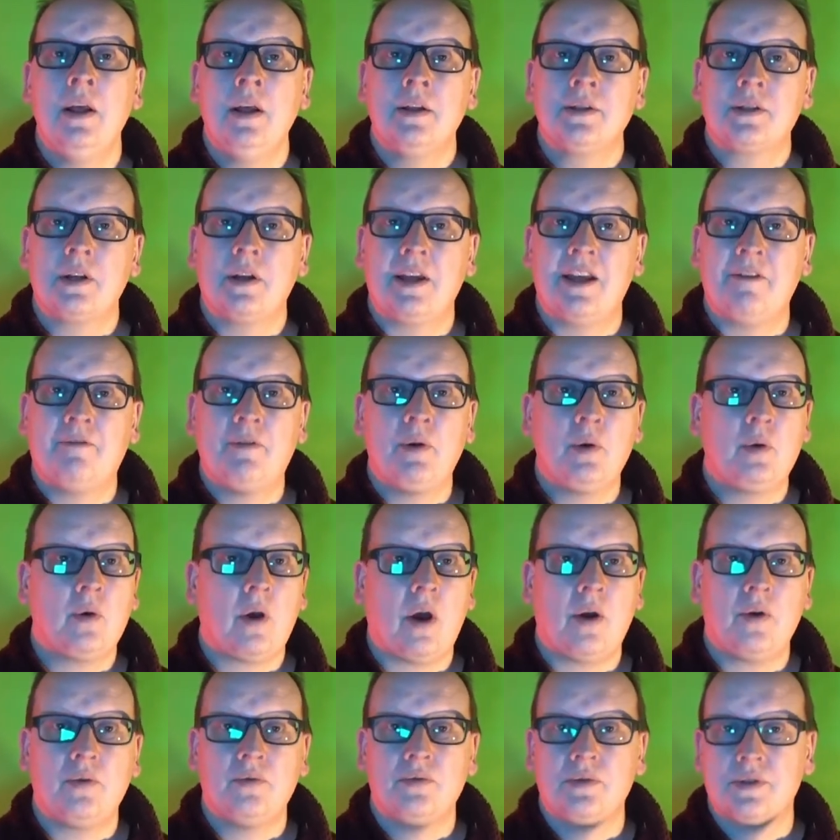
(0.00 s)
So if you
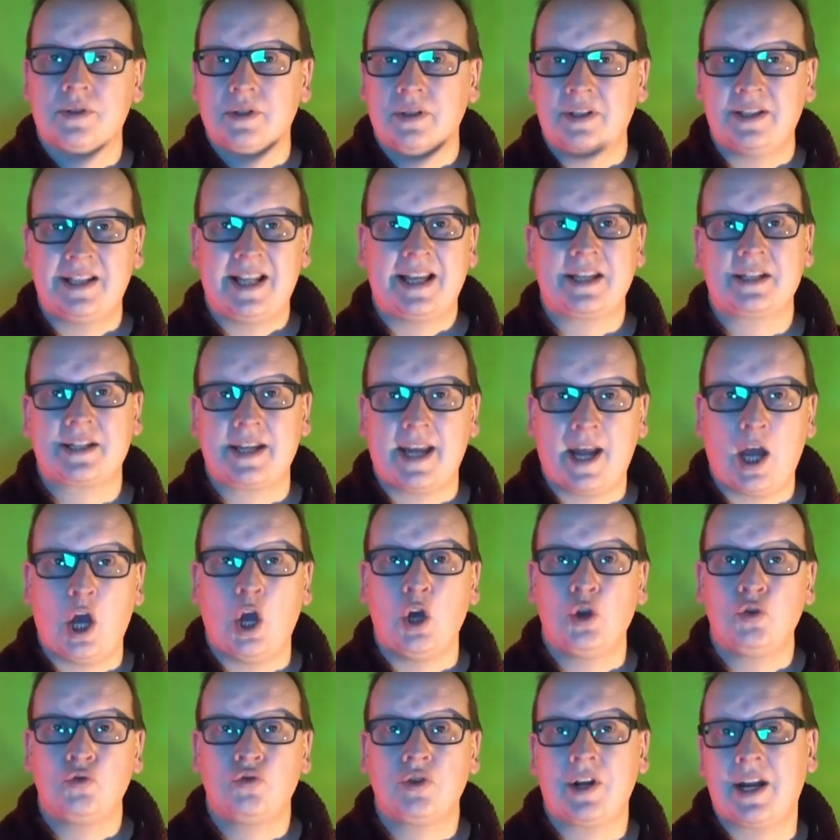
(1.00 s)
owned, let's say, one
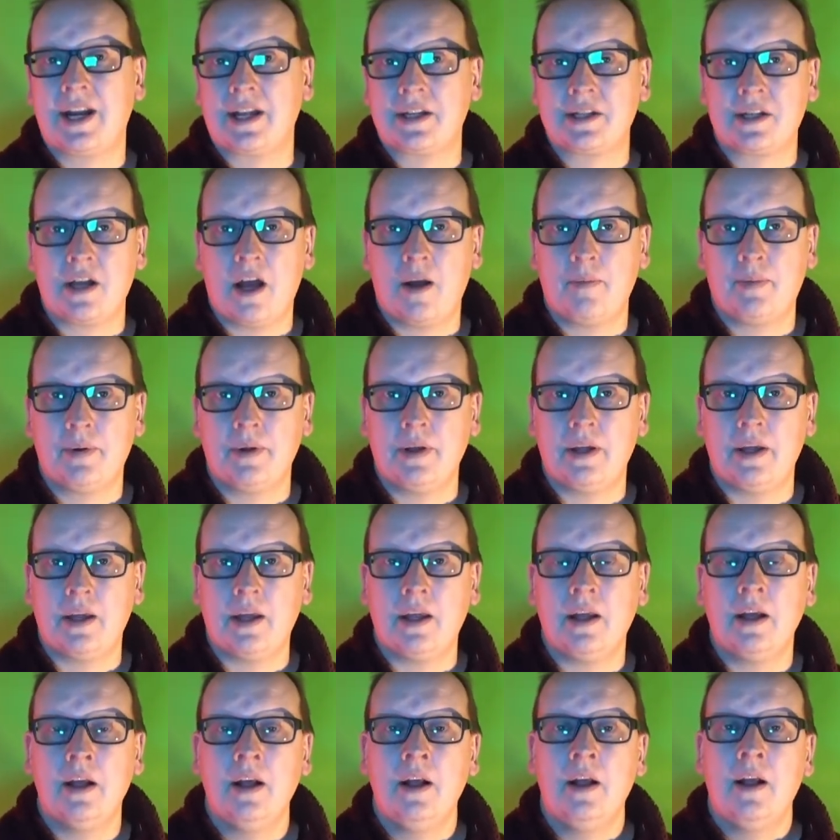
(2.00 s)
hundred X R
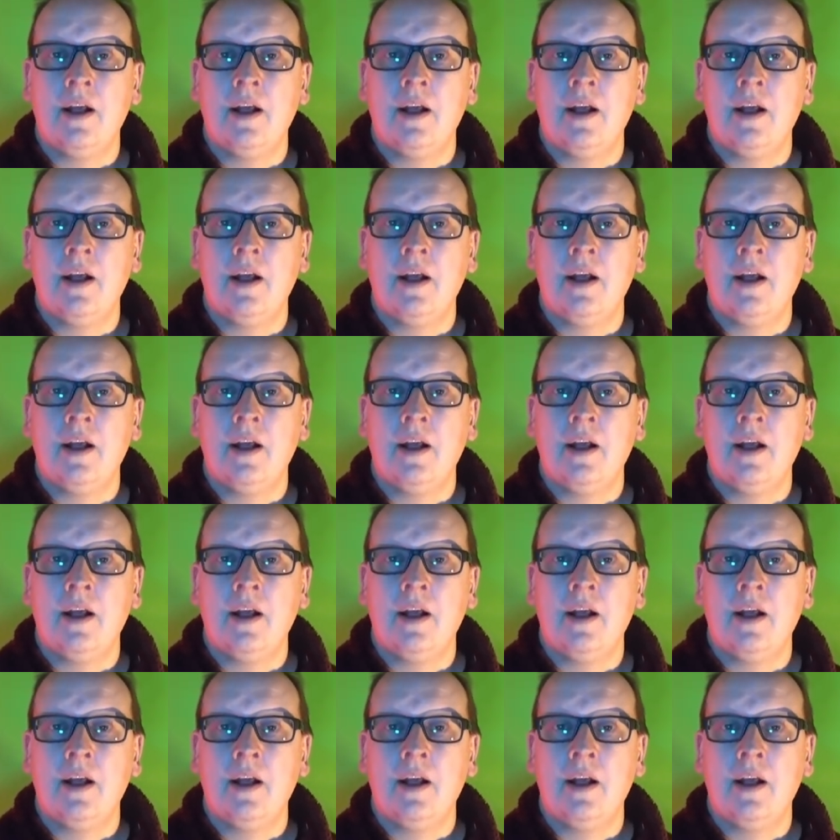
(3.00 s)
P,